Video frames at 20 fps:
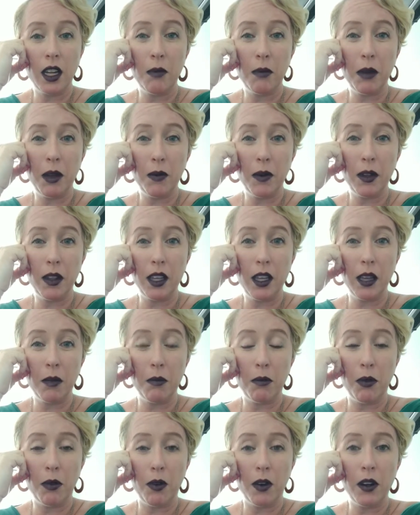can be really
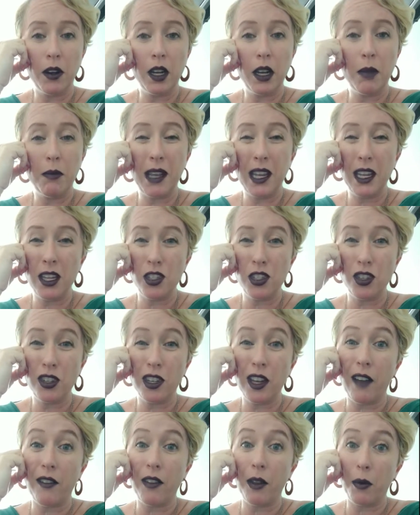important, and making sure
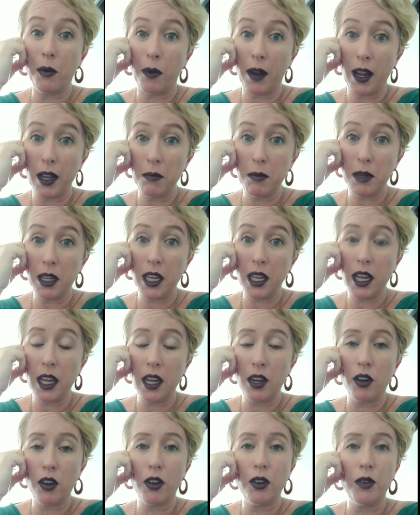you have the right
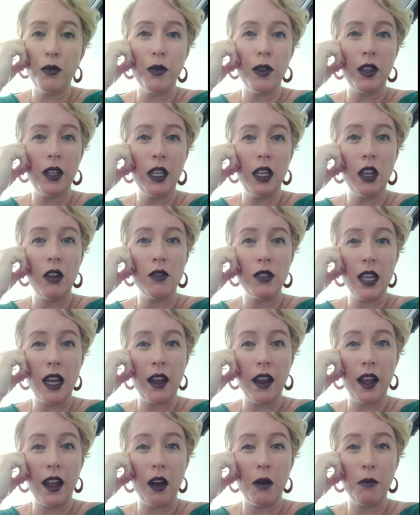mediator who really knows how
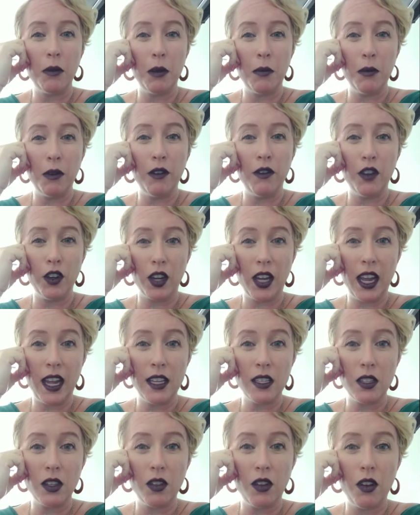to help you move your
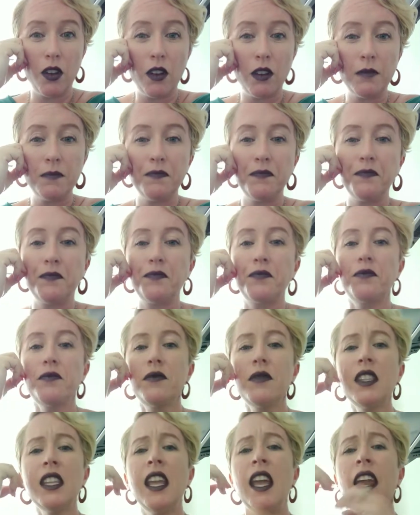case along
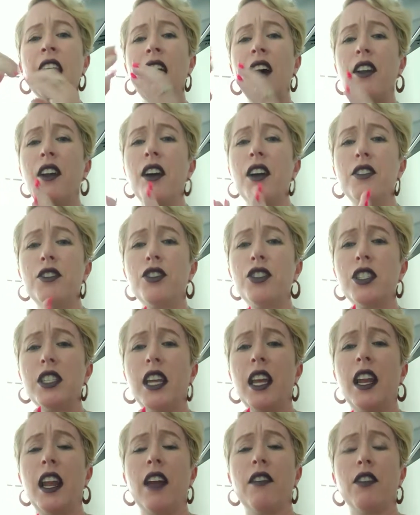and how to
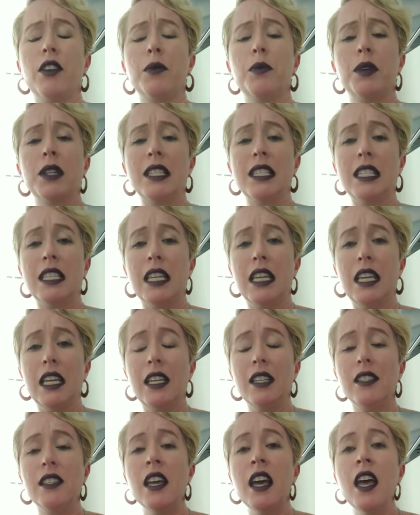understand everyone's
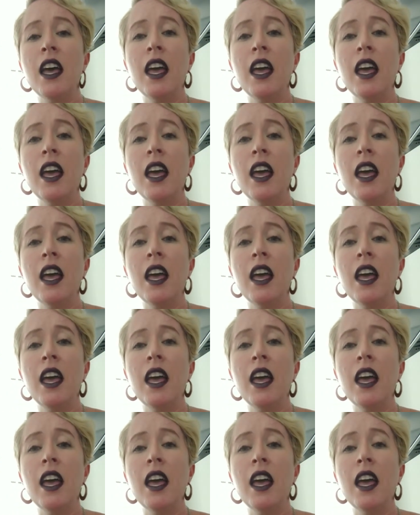needs